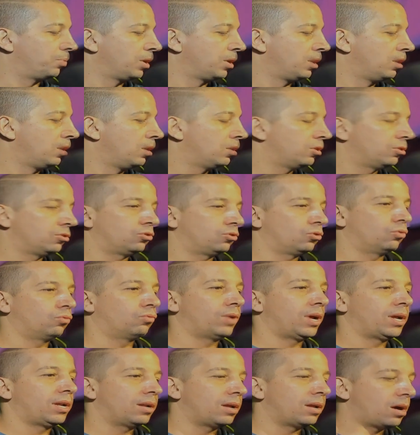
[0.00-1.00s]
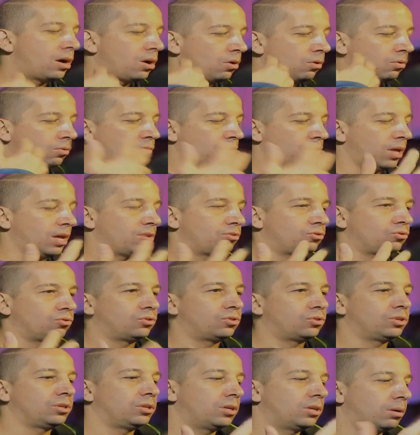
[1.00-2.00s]
So right now, as you
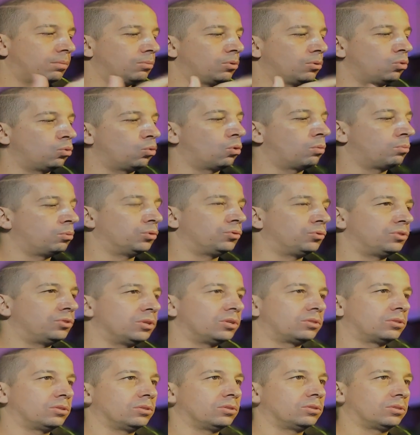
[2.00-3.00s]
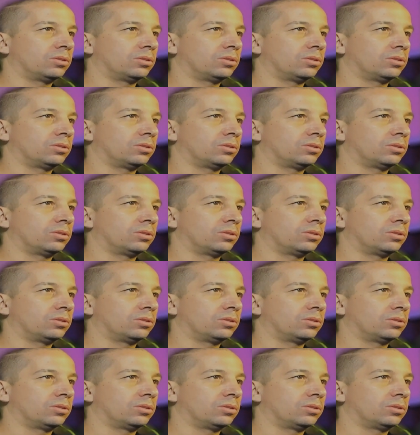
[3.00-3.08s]
see, I'm a normal distance if